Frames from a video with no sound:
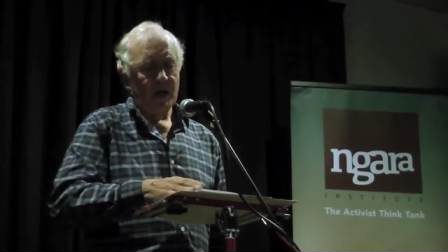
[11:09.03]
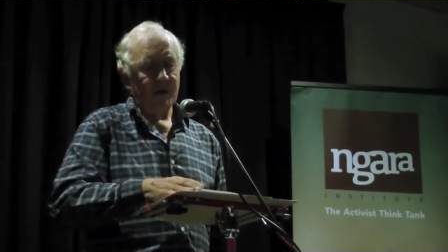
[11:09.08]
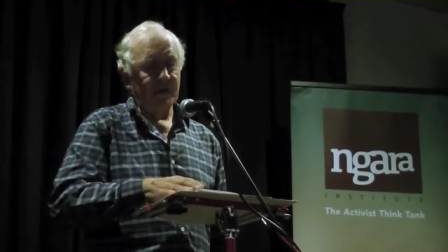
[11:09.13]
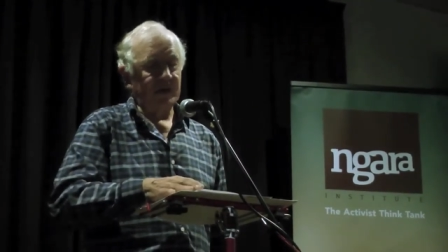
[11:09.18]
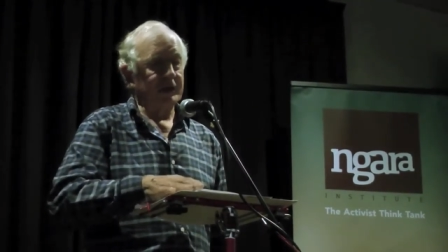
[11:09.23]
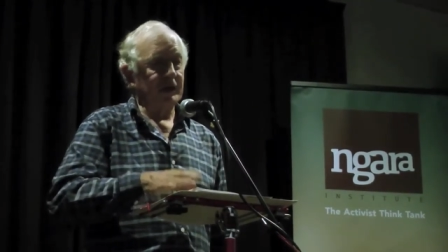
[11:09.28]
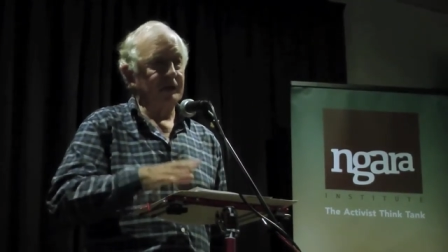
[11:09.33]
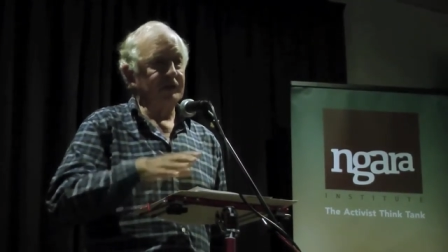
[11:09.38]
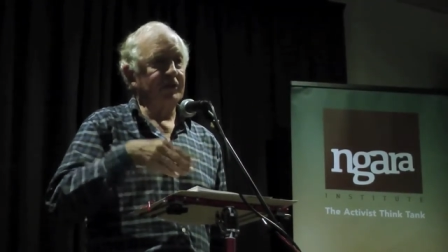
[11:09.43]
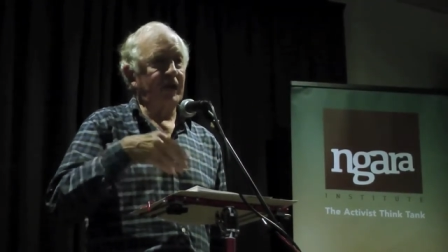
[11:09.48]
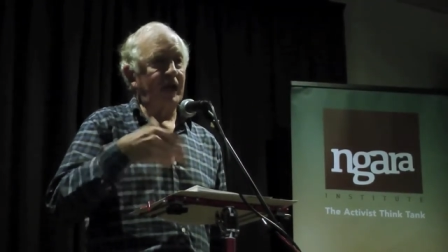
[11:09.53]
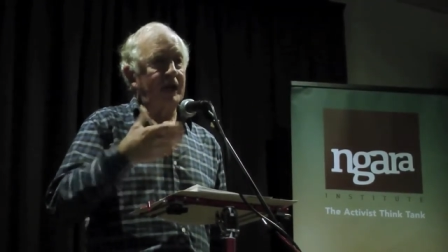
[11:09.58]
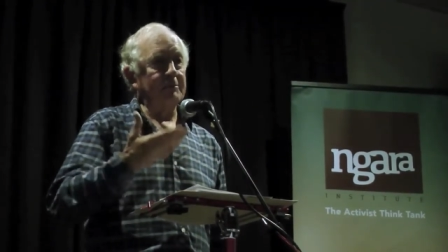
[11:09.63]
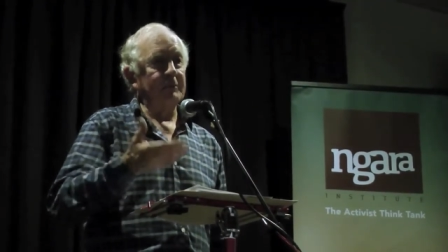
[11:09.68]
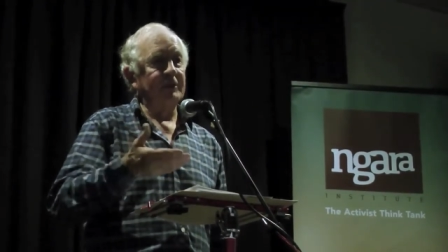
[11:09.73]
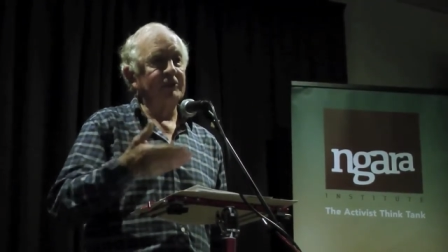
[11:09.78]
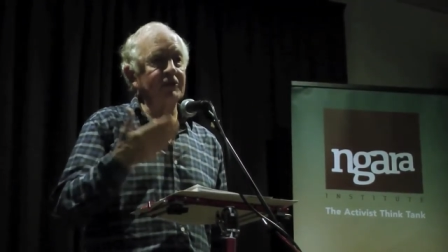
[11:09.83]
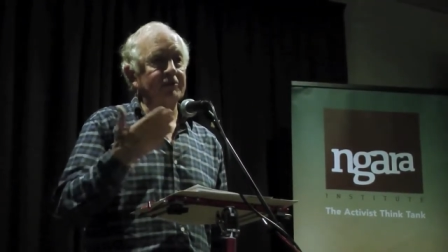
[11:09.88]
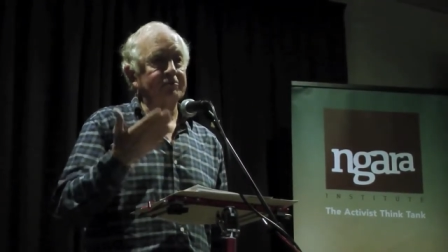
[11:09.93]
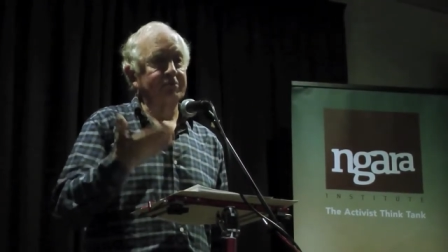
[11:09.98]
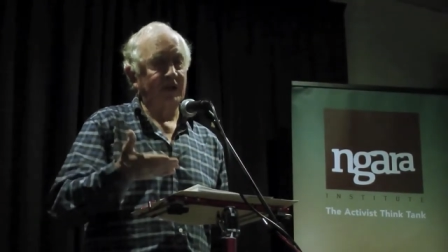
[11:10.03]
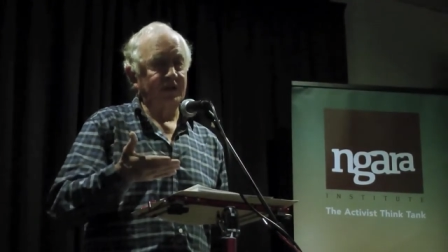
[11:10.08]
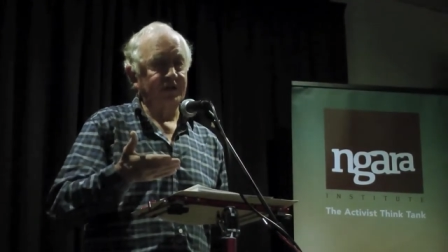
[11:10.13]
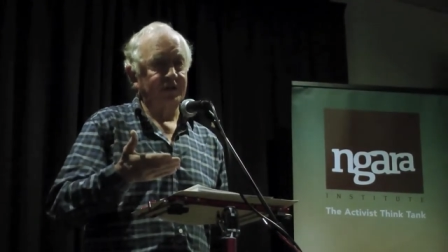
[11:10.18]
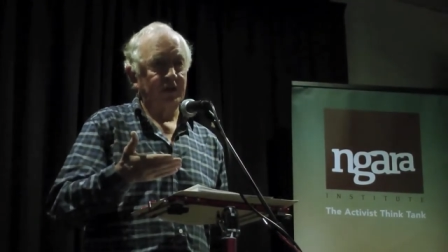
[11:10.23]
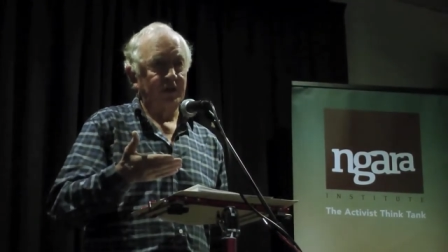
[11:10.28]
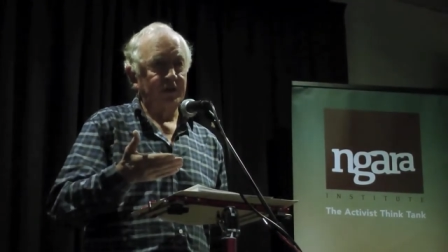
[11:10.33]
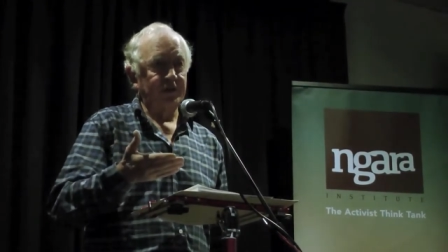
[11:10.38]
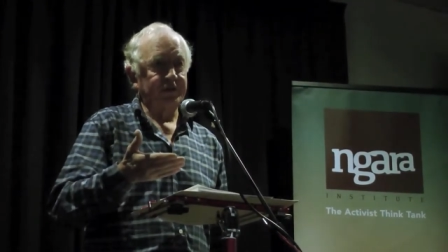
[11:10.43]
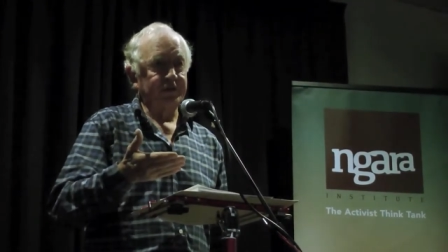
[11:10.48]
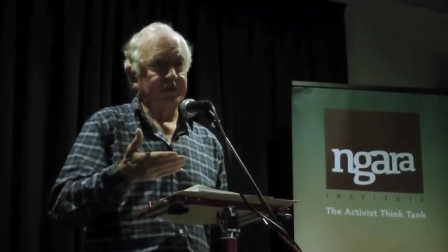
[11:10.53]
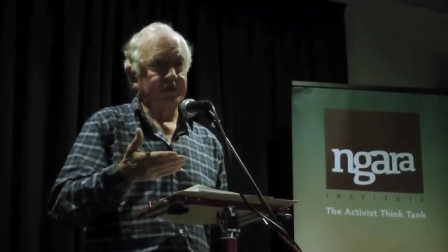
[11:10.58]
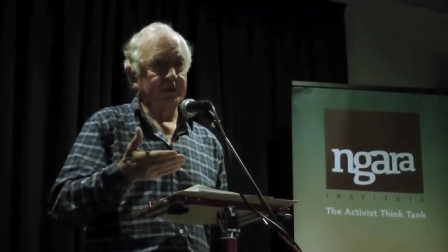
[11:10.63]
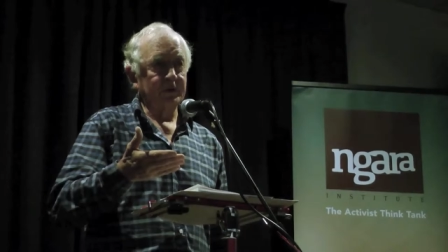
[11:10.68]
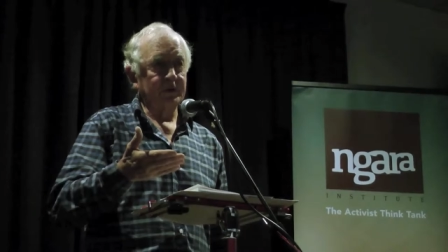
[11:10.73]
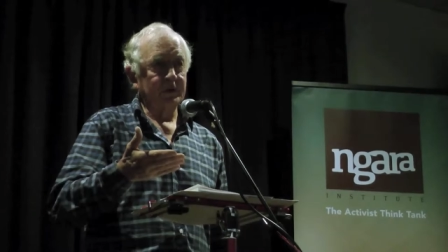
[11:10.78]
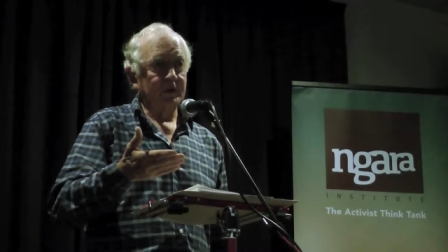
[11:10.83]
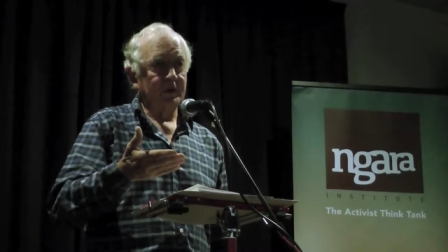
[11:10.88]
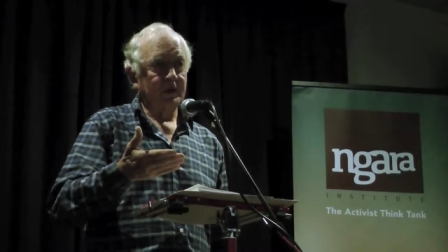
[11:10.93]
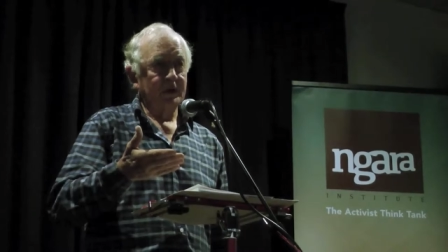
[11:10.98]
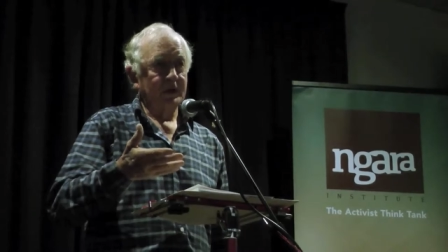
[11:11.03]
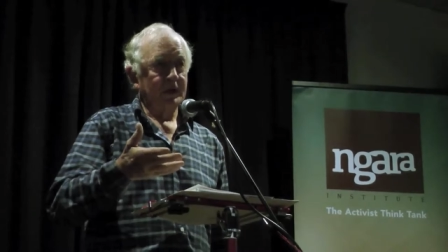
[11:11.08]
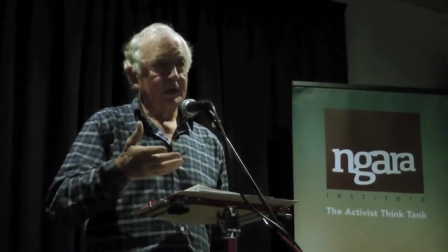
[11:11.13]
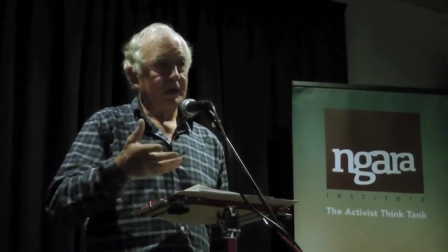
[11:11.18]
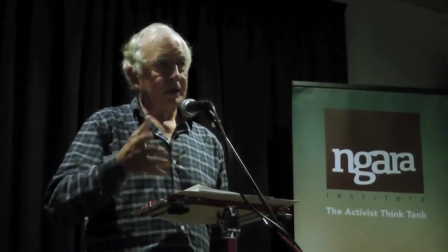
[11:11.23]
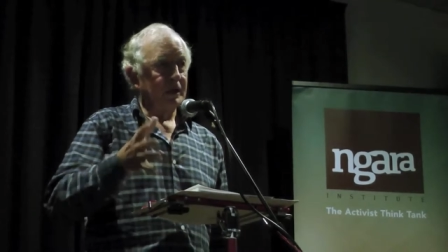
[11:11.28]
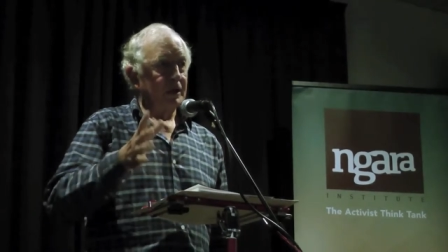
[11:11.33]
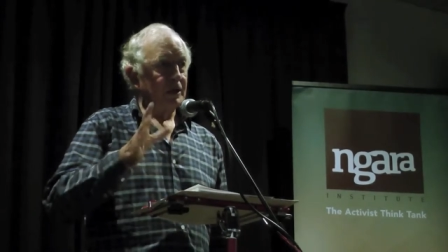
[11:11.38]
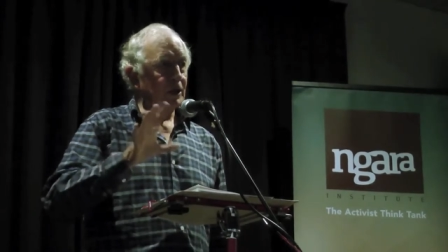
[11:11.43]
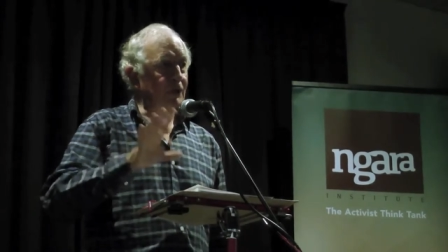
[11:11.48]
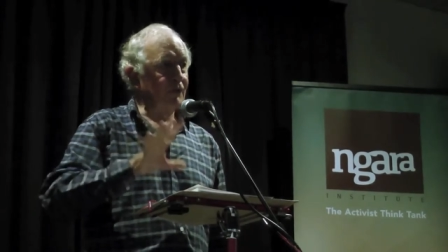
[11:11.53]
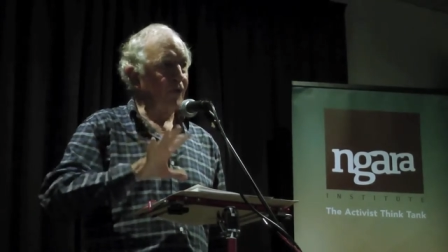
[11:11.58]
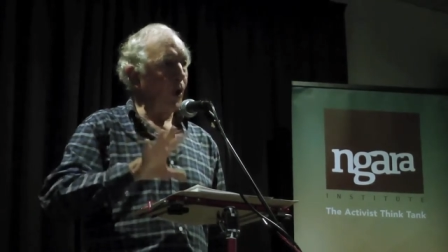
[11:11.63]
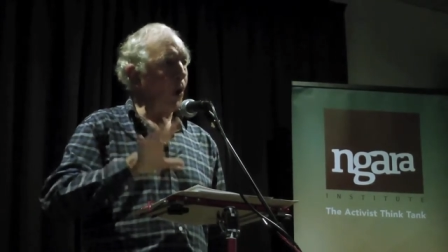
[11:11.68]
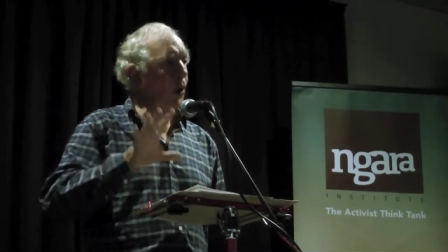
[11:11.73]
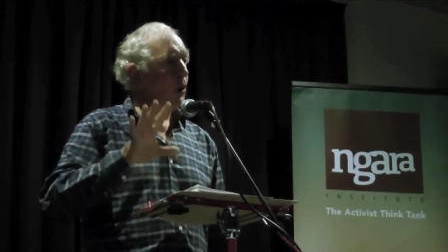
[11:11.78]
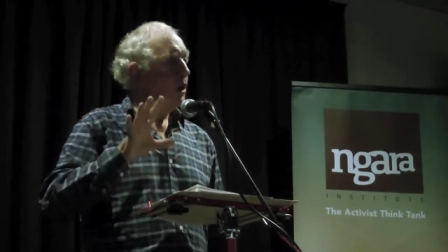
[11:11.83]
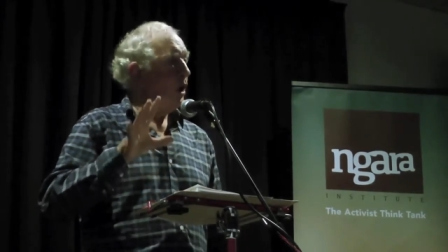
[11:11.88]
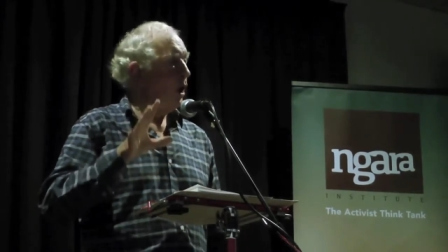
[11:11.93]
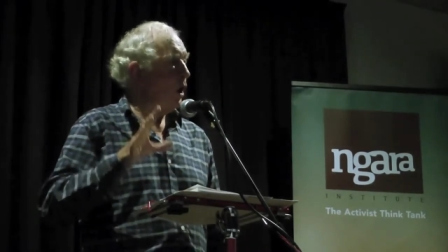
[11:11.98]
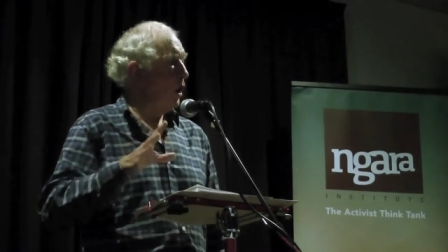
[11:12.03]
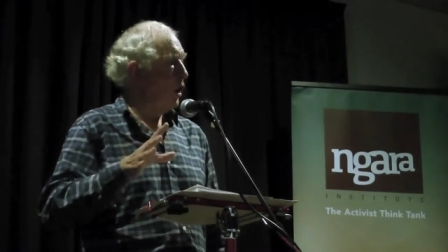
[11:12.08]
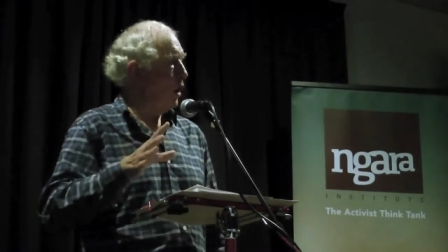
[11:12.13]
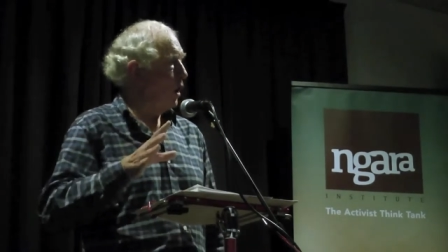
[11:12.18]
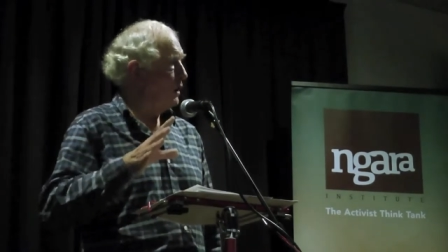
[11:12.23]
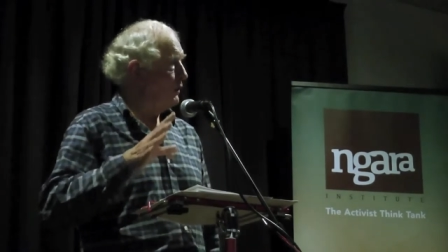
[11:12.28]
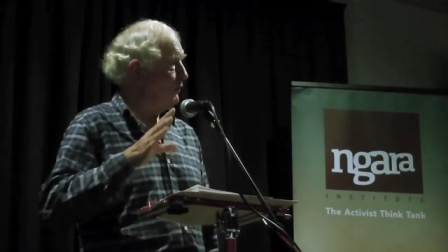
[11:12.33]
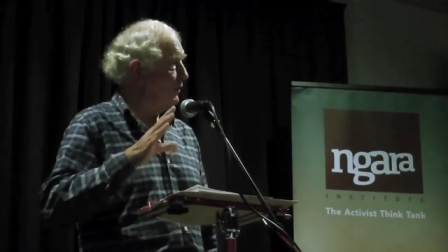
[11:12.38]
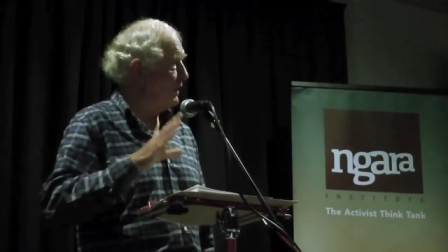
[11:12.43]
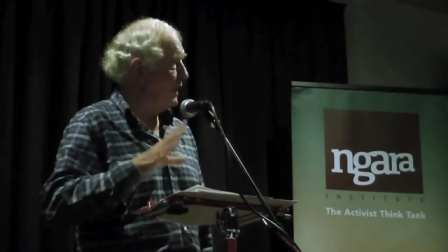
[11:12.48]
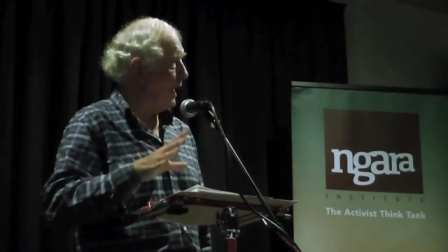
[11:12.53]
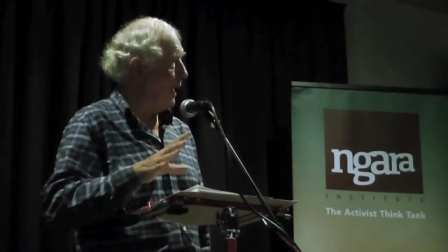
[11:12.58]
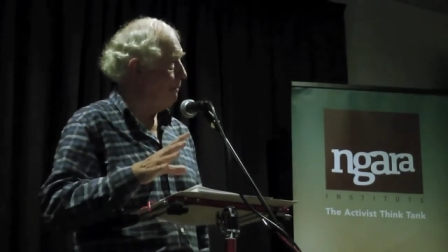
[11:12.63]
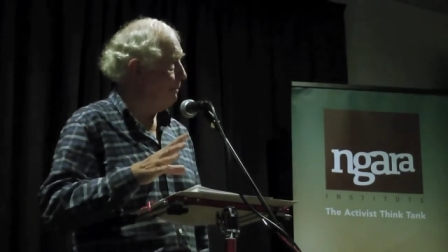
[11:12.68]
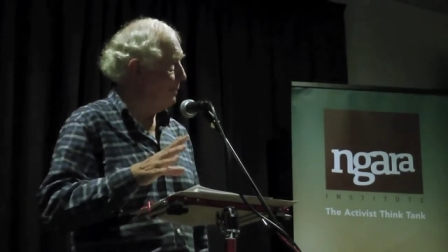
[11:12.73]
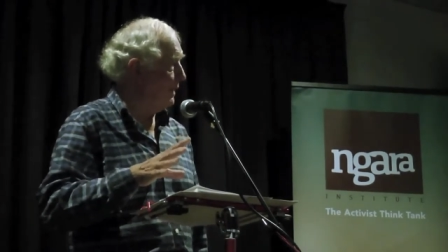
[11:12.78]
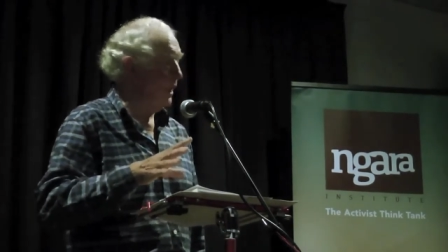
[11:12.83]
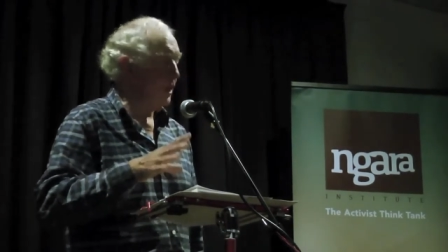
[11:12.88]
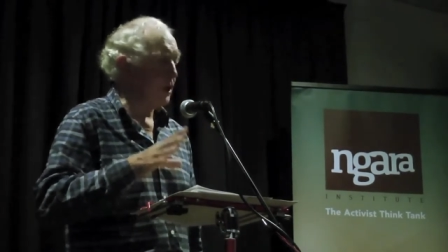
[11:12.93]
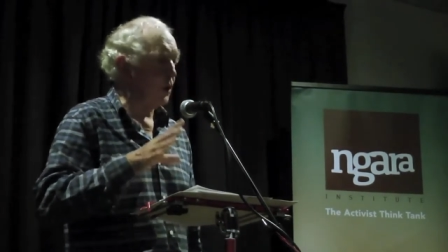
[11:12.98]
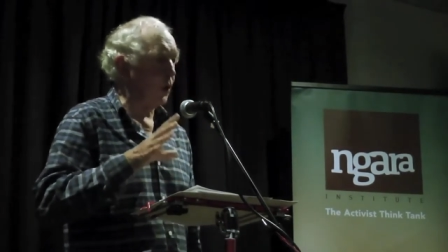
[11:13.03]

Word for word: the containment of prisoners. You've all heard of a company